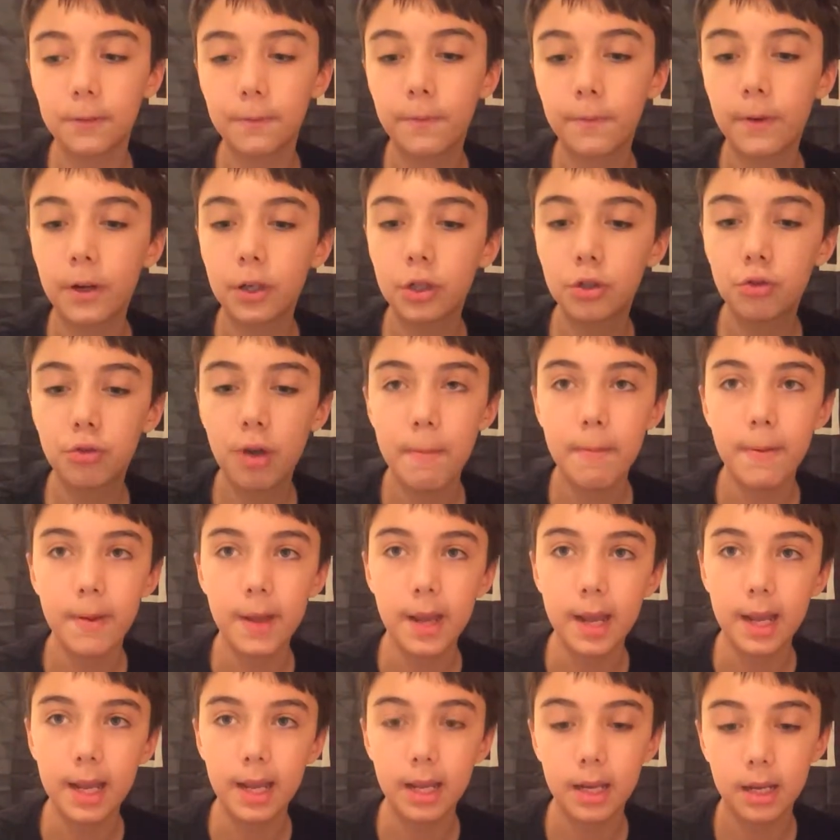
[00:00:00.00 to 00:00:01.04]
for
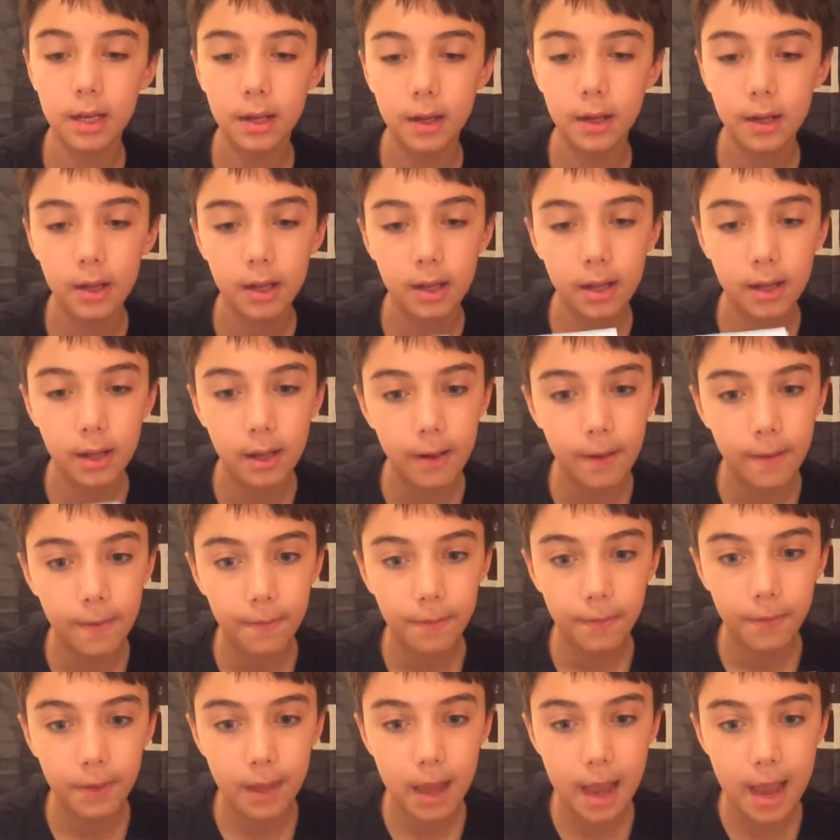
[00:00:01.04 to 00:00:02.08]
tripping.
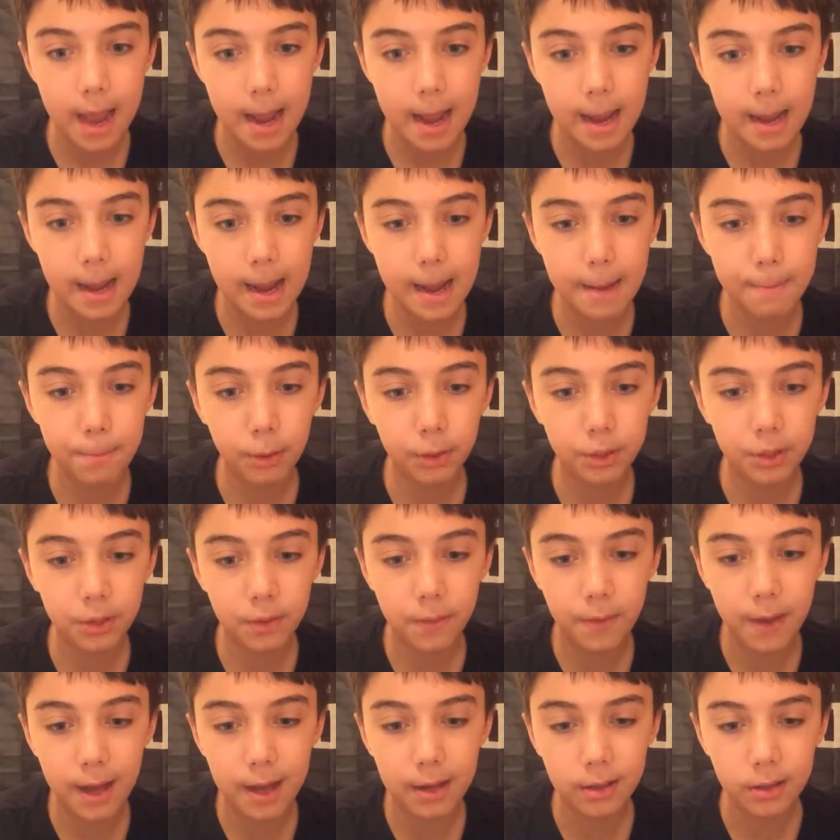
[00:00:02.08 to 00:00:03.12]
April
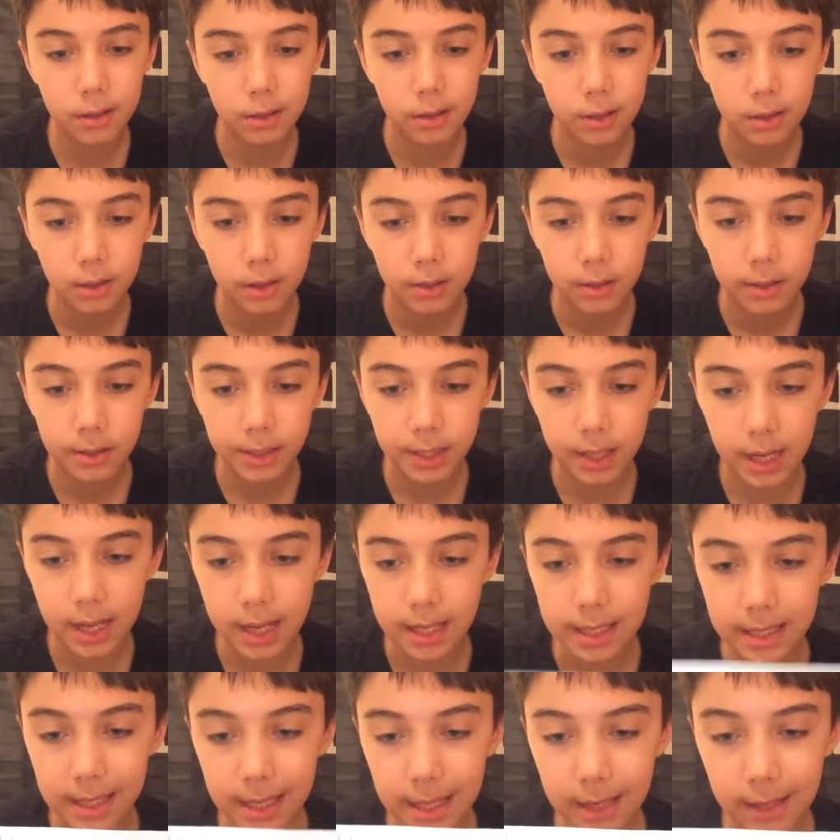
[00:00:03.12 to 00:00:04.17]

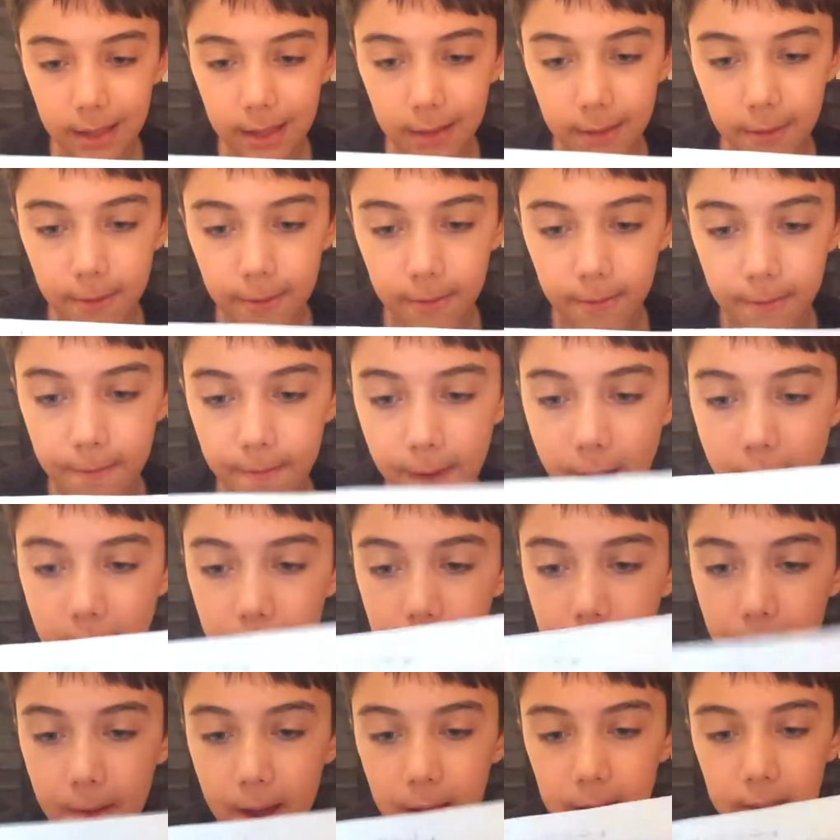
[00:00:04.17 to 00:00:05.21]
2018,
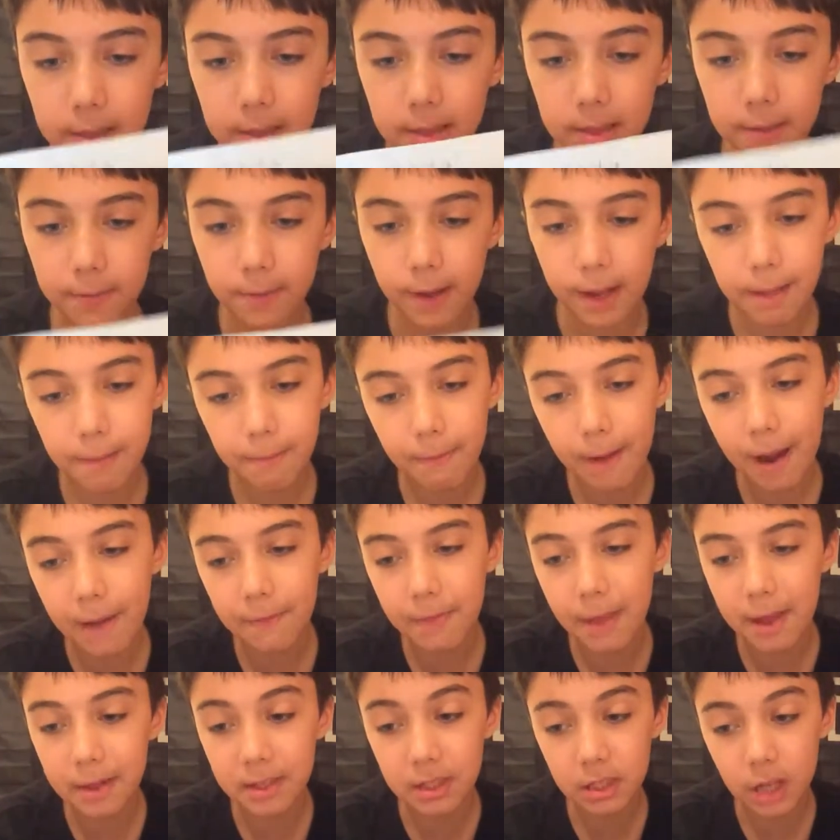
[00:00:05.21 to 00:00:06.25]
fined
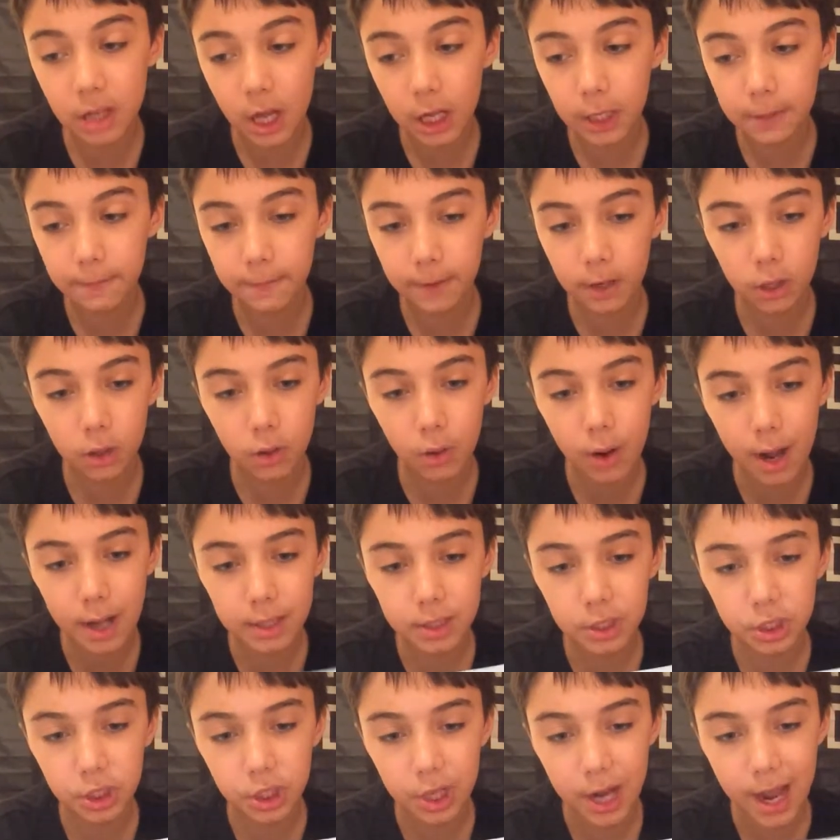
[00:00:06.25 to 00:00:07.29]
$5,000 for a
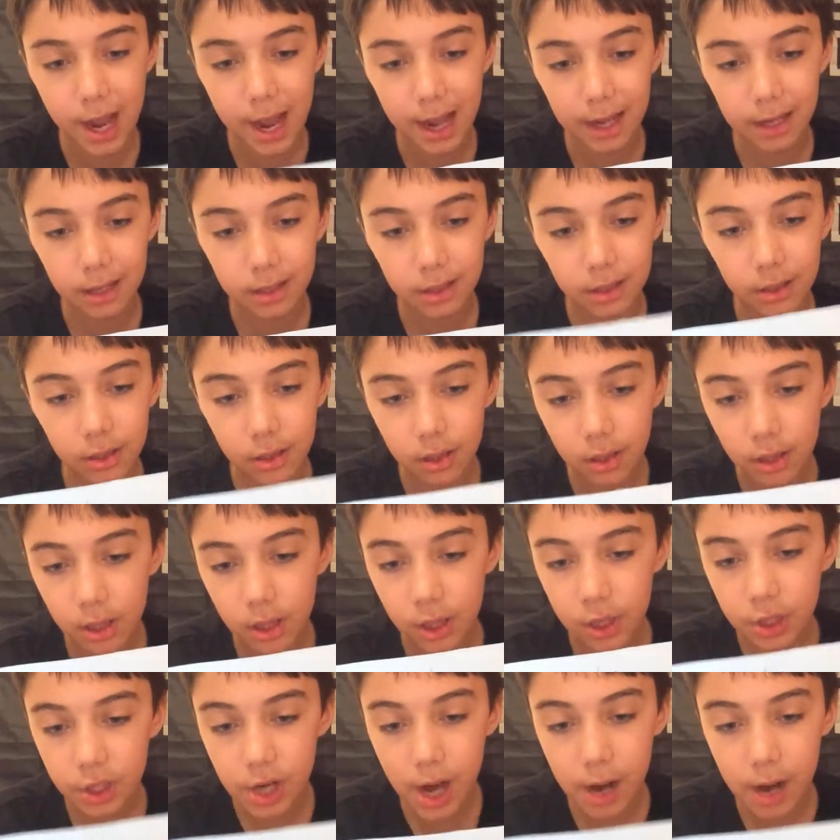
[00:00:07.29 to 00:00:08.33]
cross check.
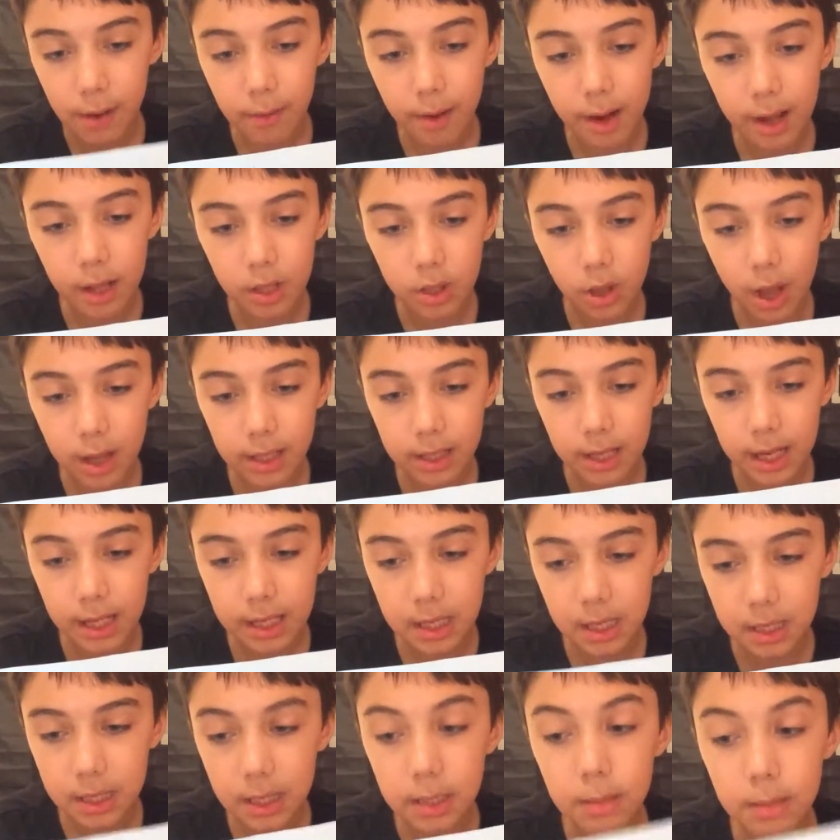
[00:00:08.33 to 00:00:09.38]
January
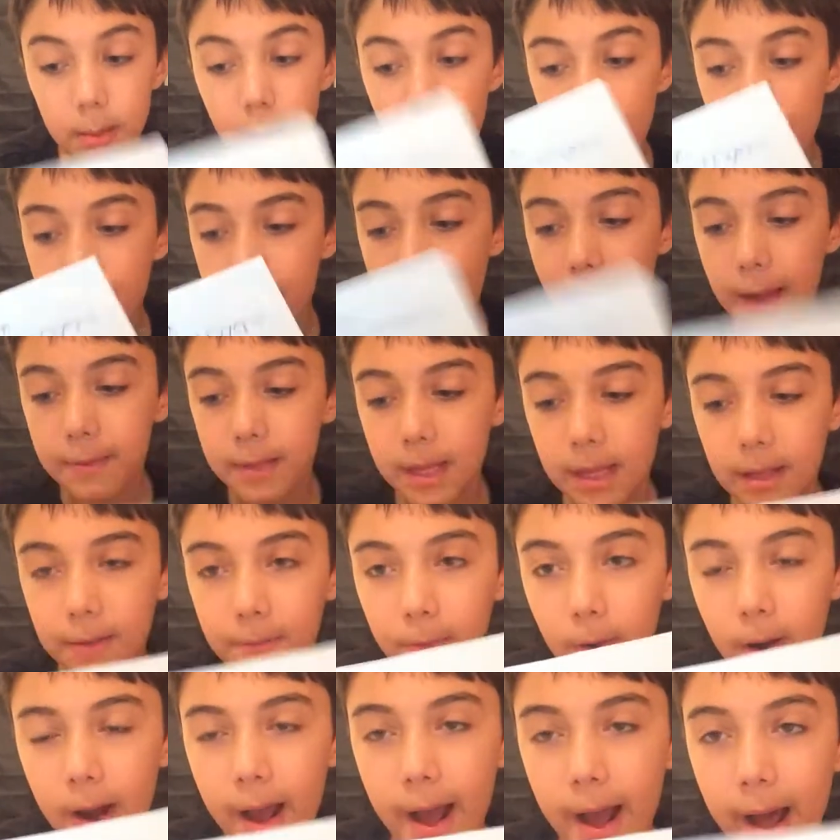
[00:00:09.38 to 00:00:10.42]
2018, suspended 5 games for